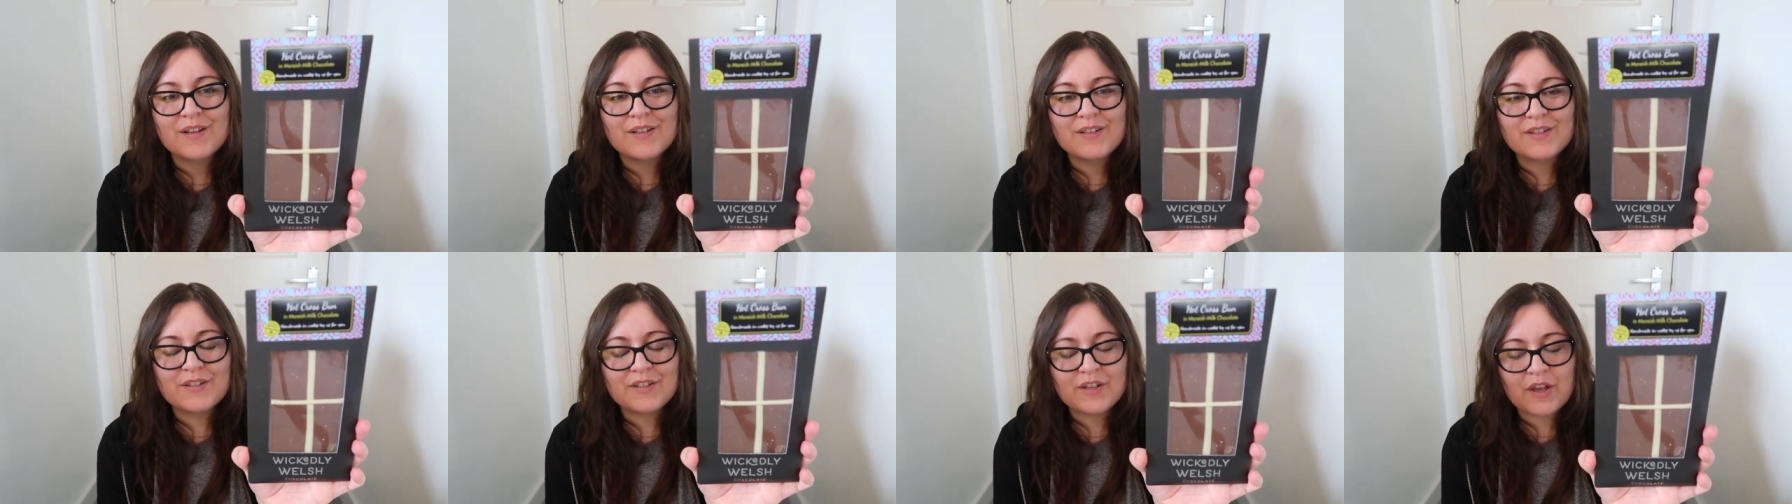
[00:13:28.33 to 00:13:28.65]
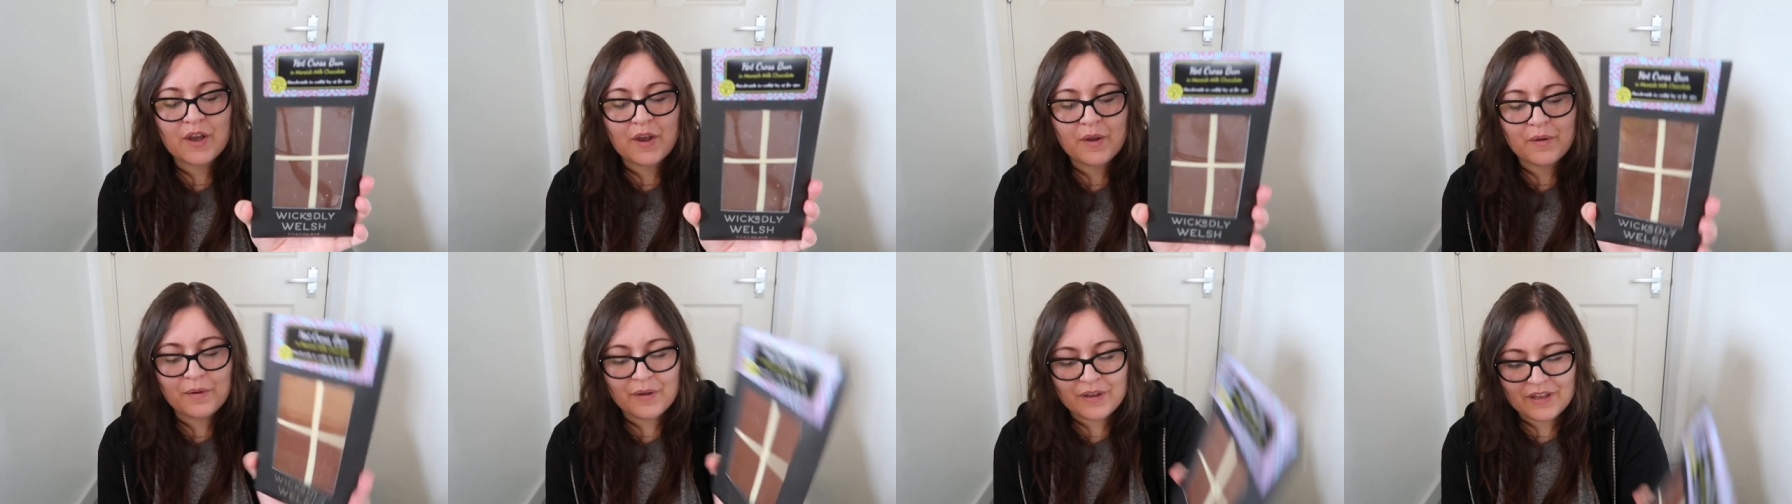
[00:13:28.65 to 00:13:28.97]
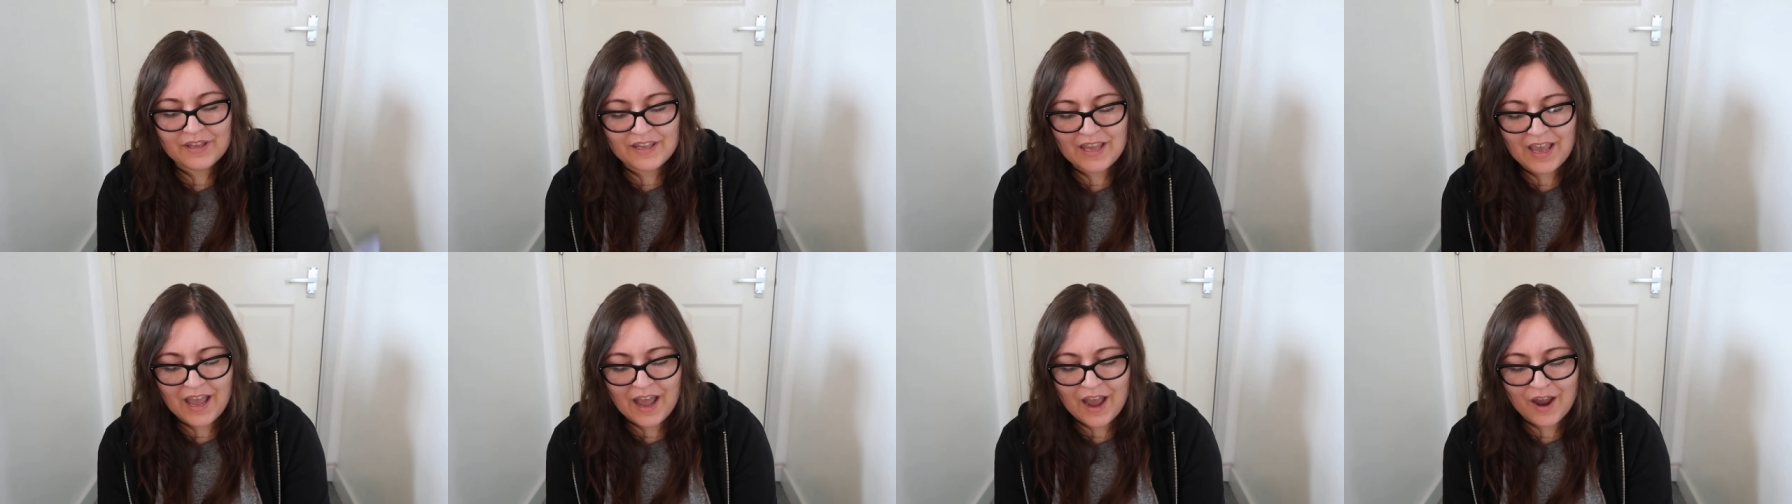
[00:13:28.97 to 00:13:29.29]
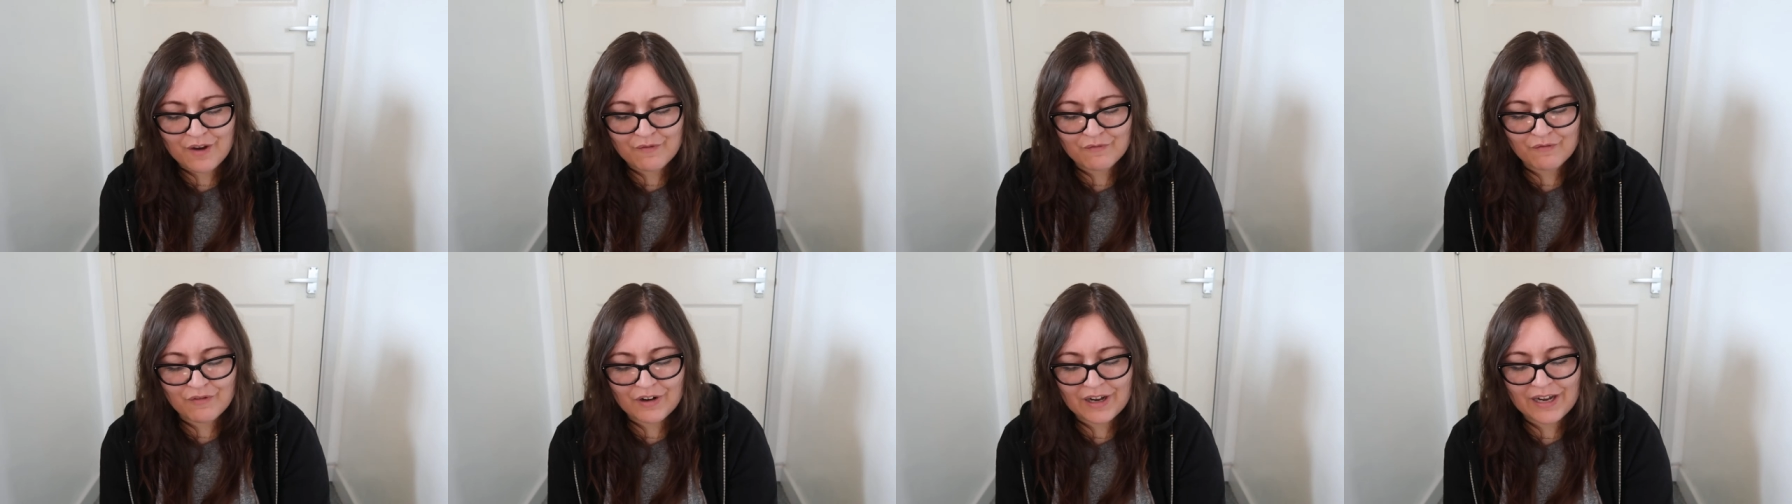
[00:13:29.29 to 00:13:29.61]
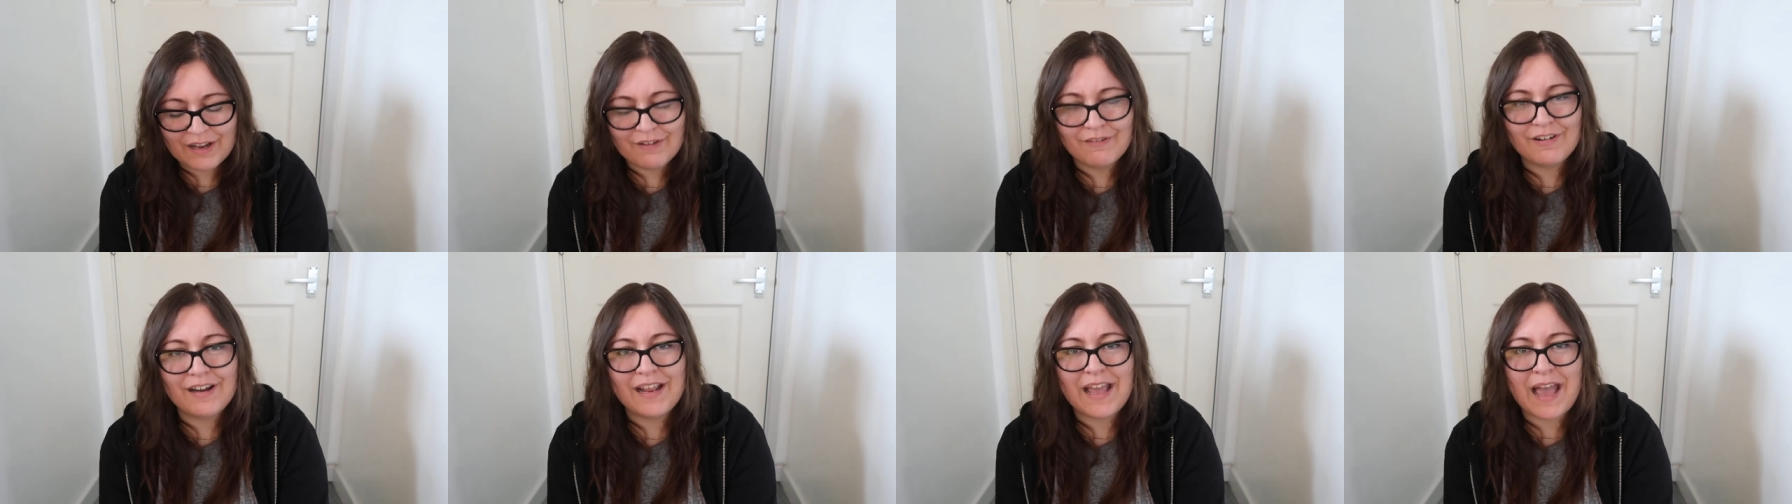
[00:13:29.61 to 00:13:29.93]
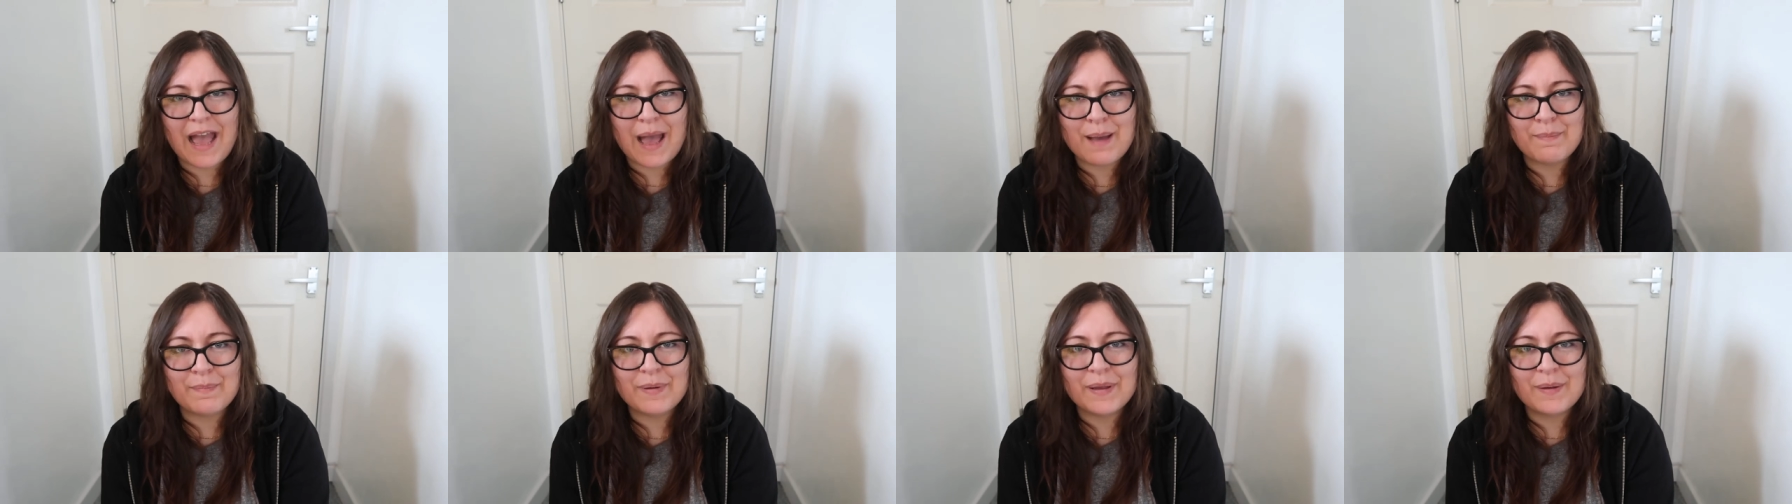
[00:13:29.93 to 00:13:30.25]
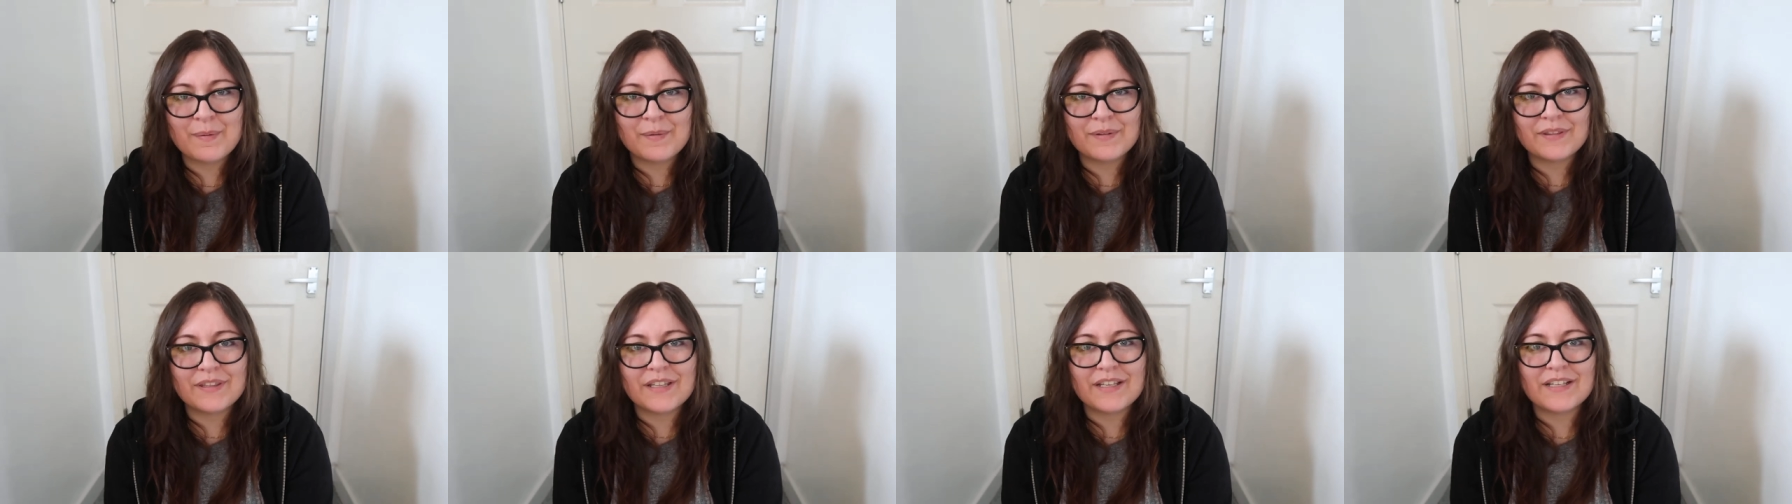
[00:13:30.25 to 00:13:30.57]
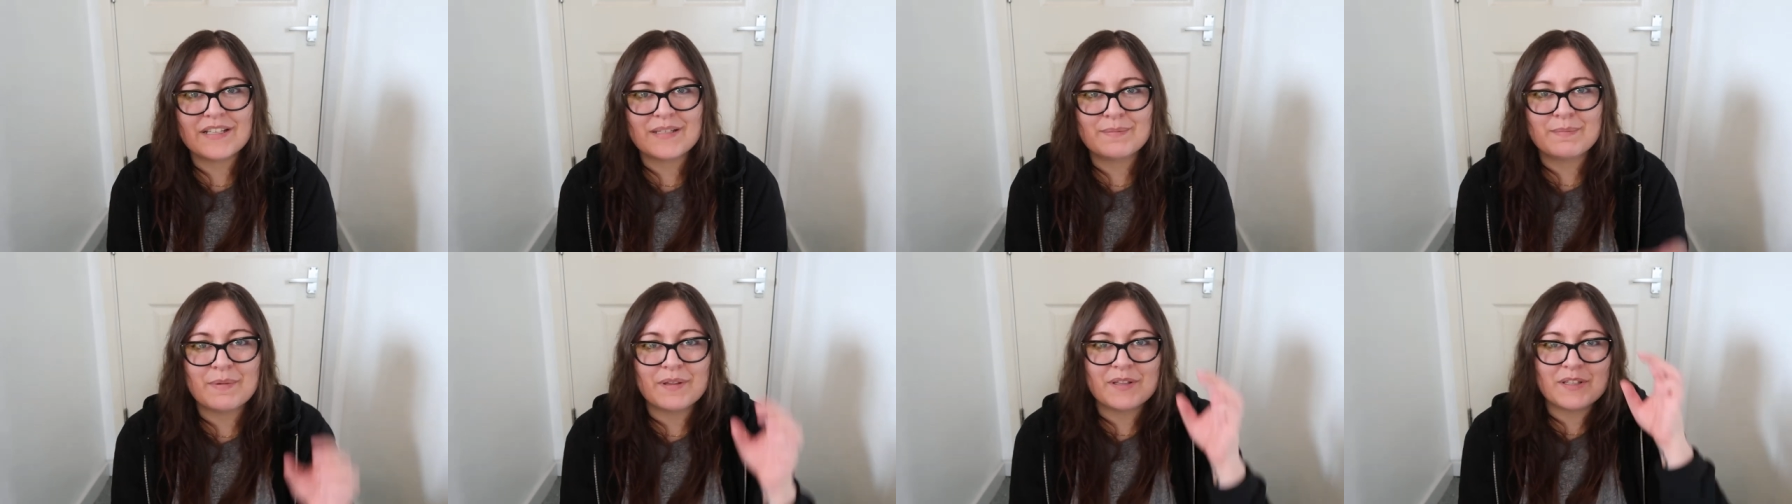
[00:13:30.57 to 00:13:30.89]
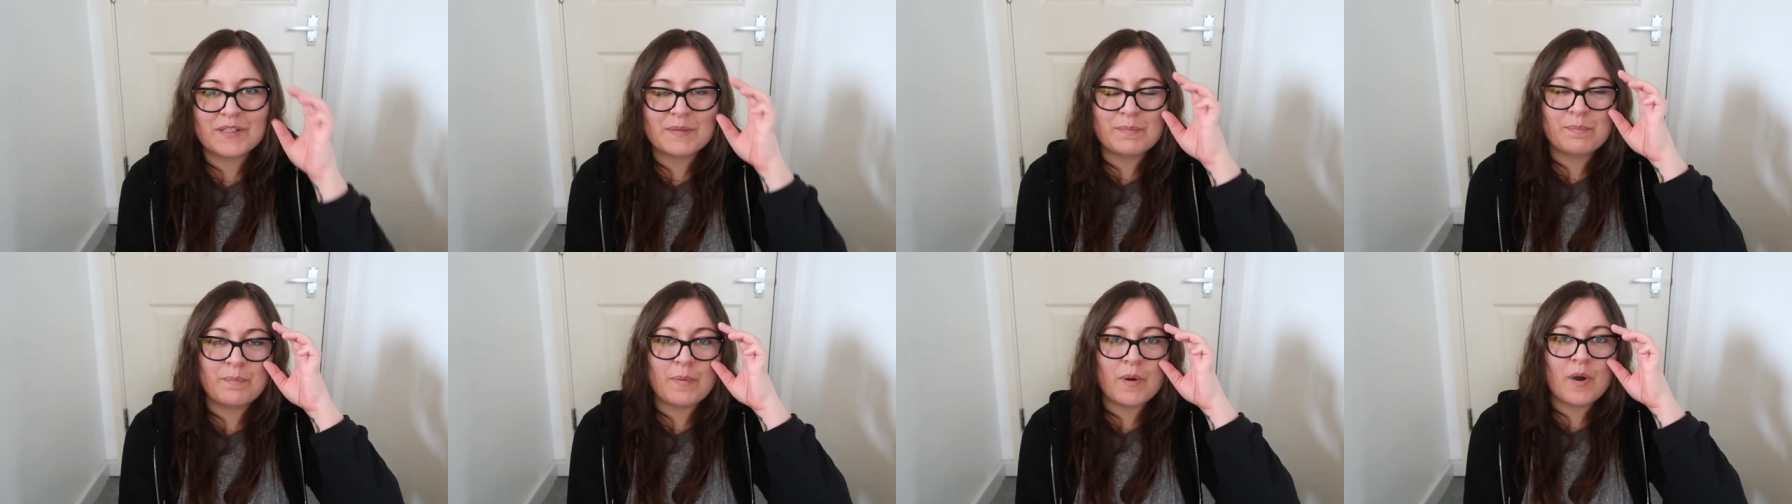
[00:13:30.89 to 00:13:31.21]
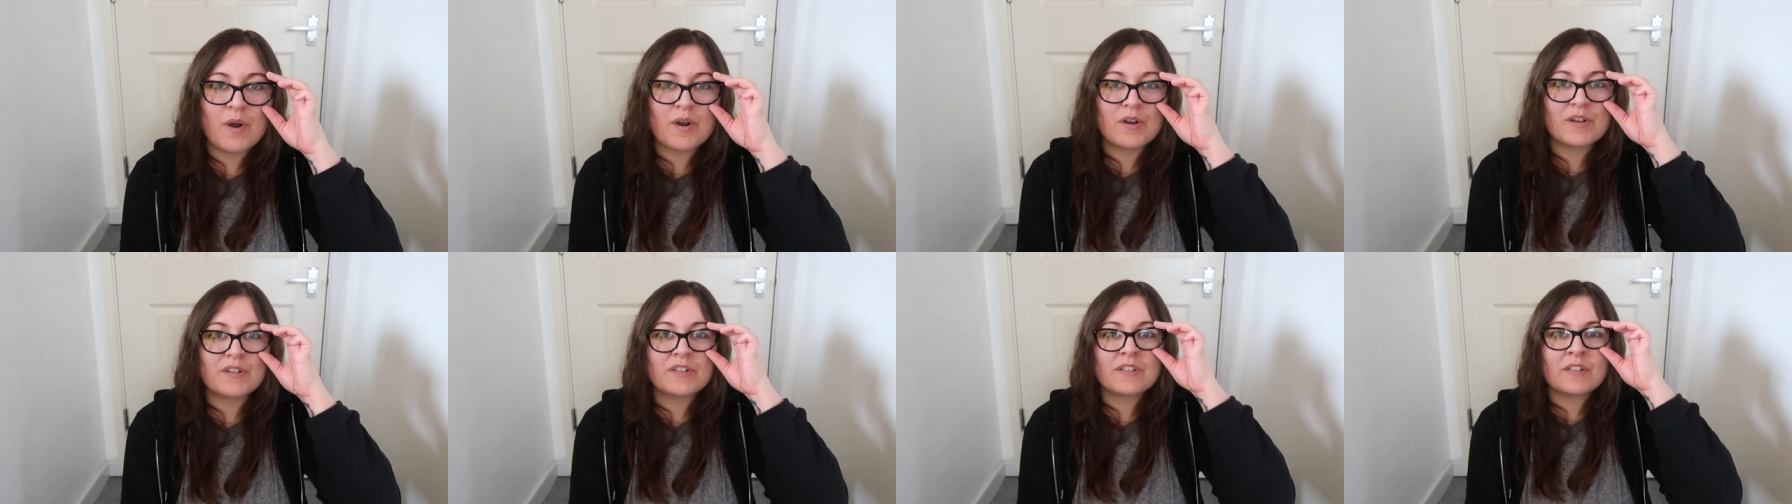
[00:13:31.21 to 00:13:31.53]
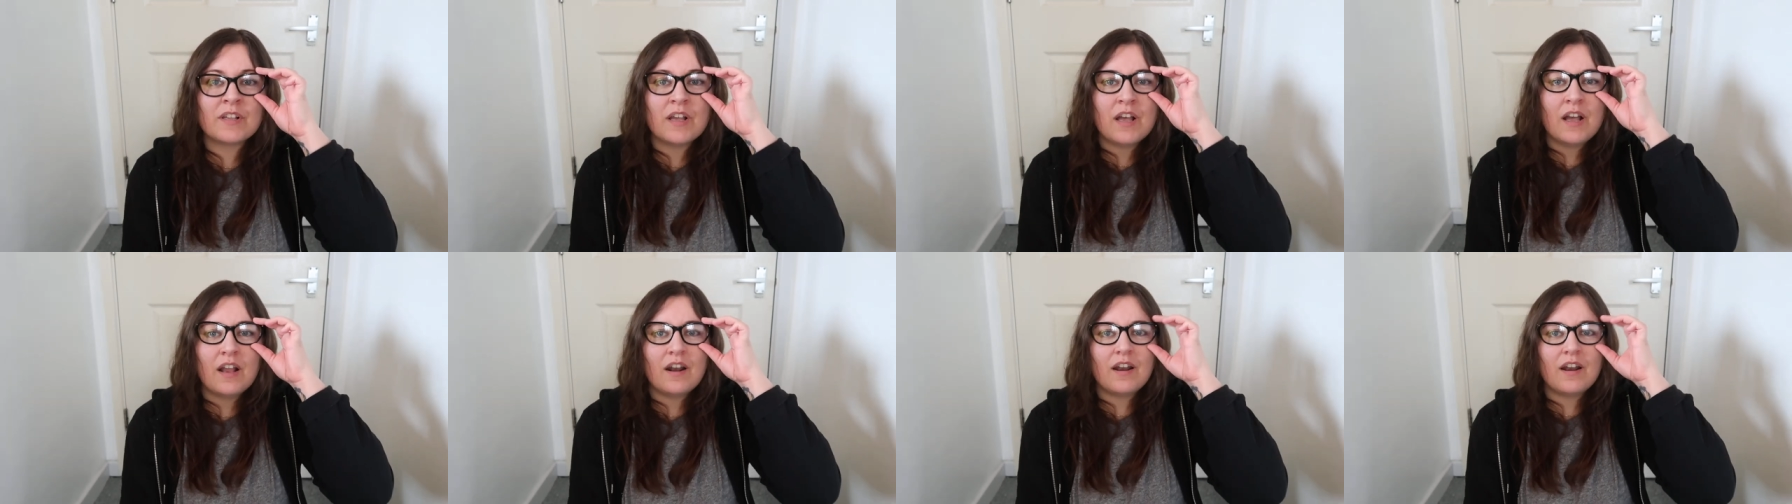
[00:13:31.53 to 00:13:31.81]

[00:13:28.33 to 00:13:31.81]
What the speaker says: So yeah, I'm really, really happy with this month's box.